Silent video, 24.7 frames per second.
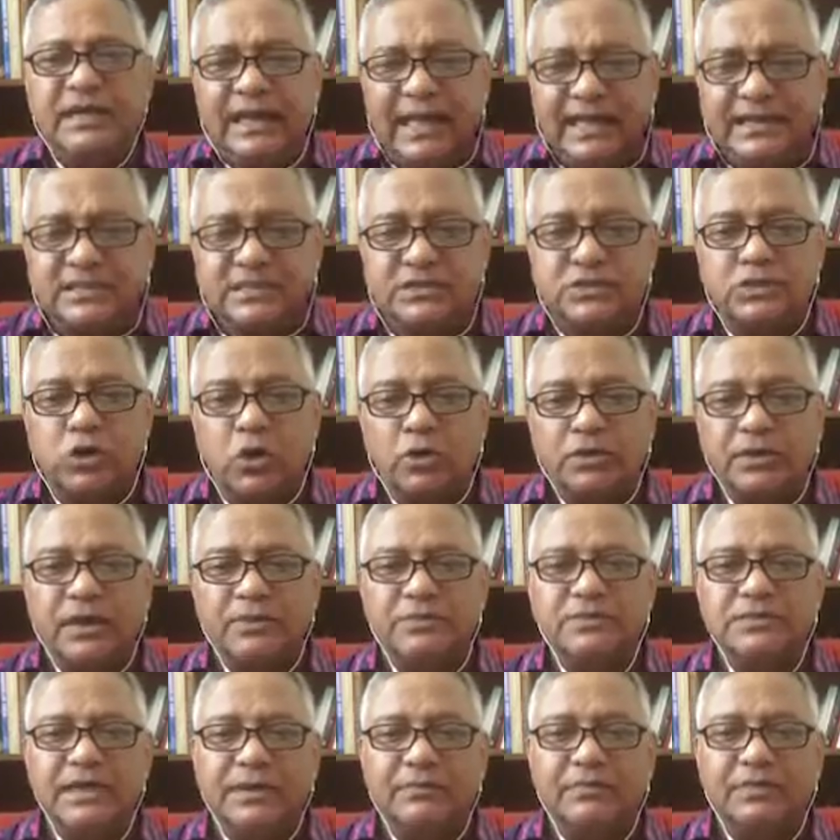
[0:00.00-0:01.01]
Let's sort
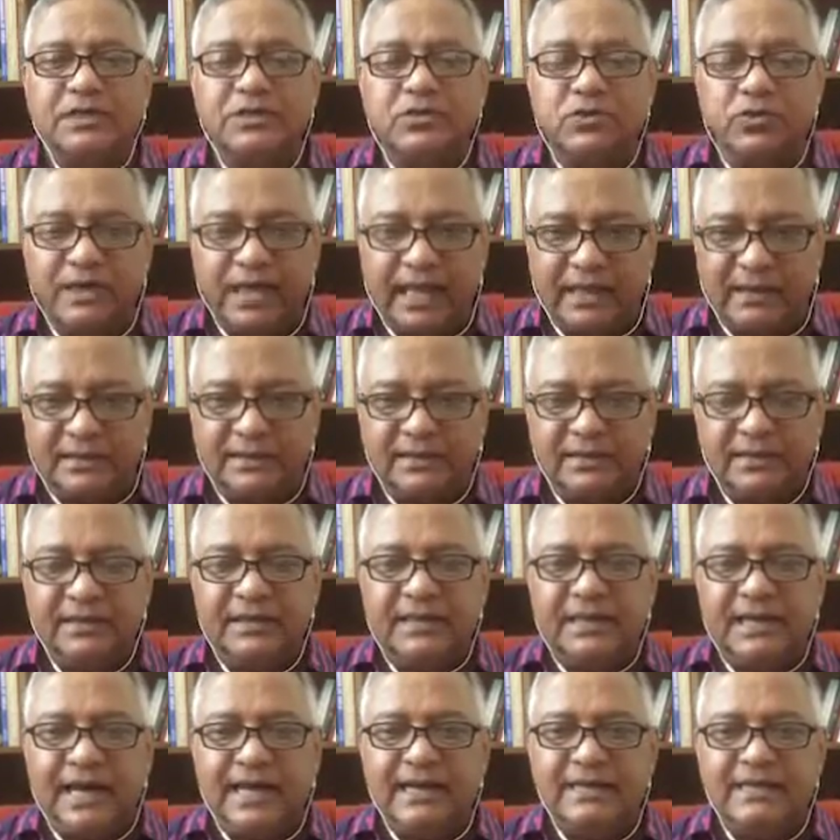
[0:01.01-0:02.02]
out something together
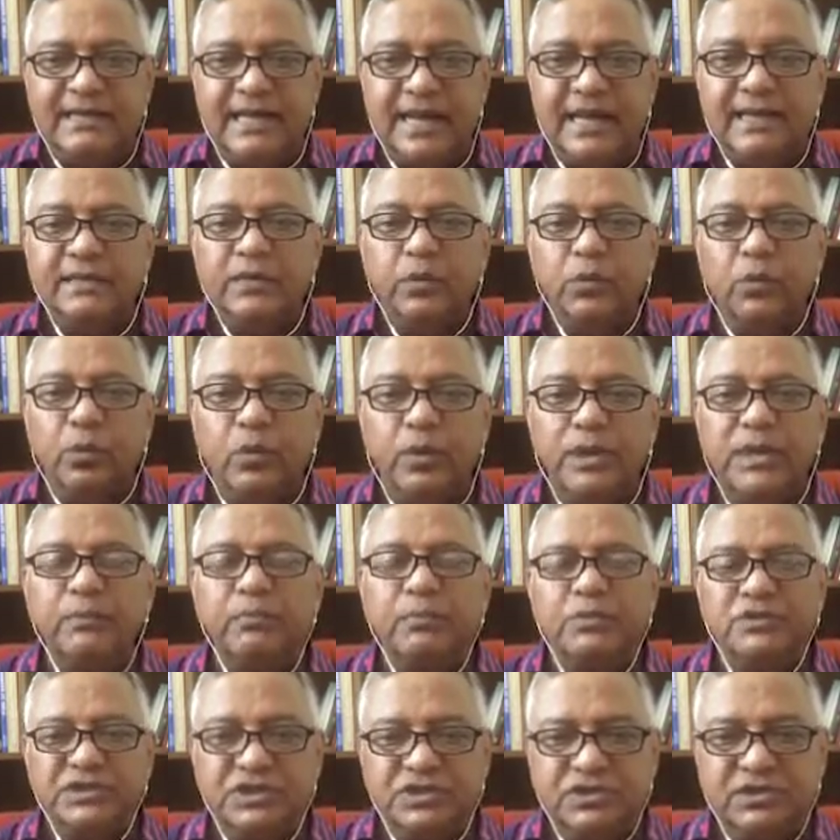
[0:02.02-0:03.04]
and take the we
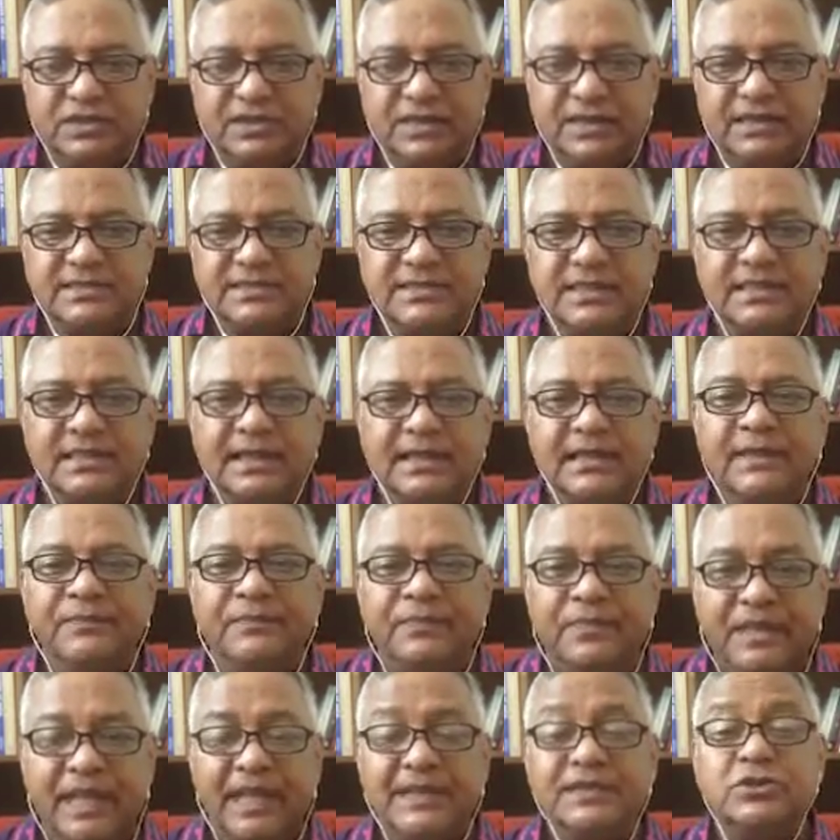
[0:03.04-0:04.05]
position and say that
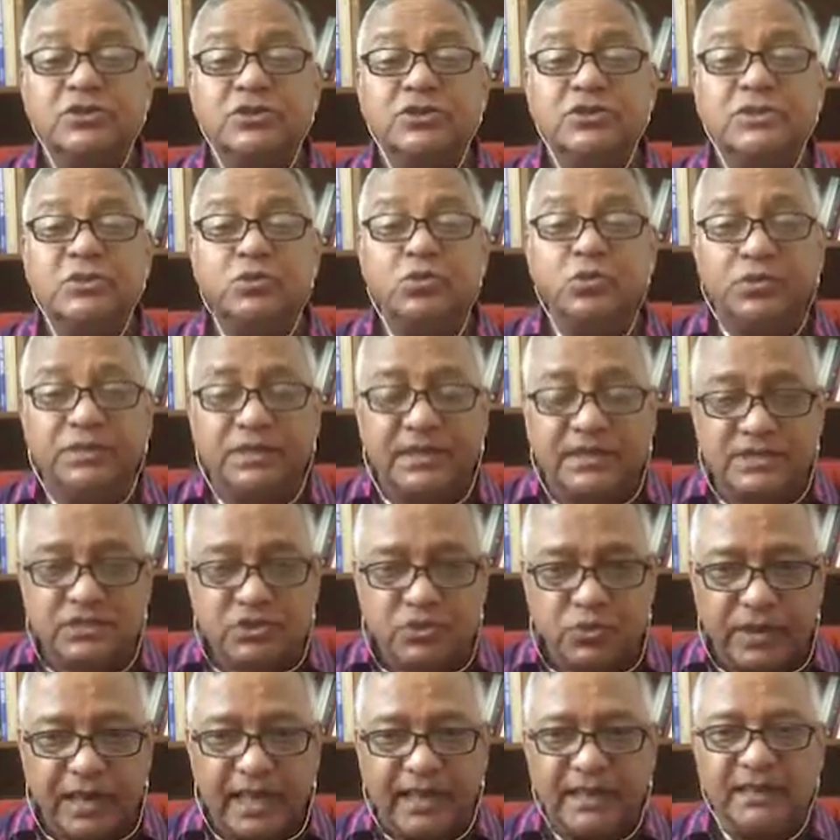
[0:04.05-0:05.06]
let's do this
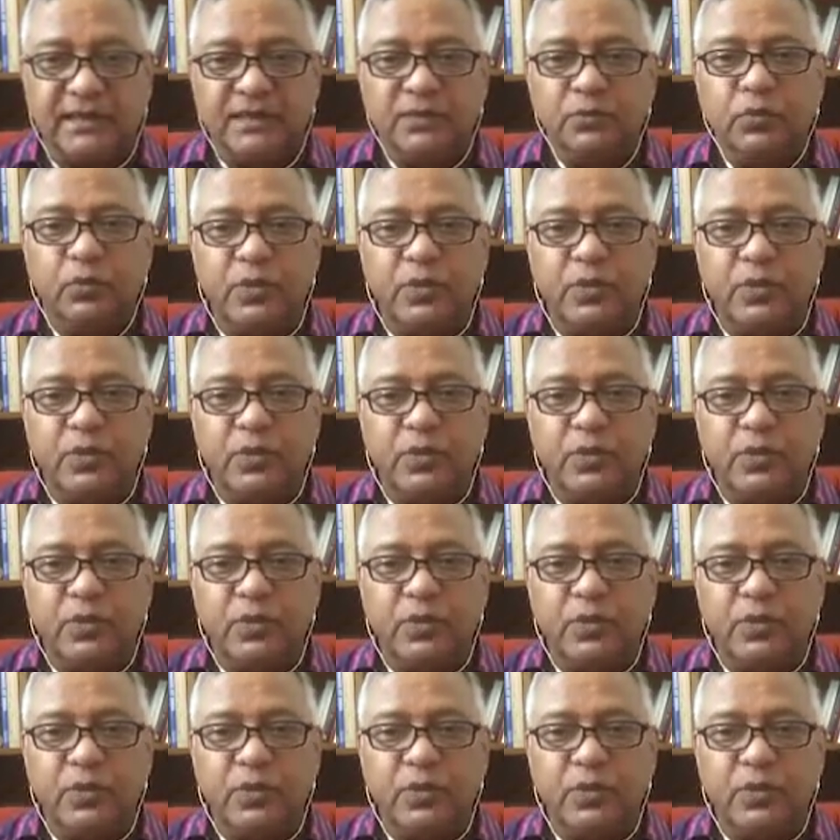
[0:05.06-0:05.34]
together.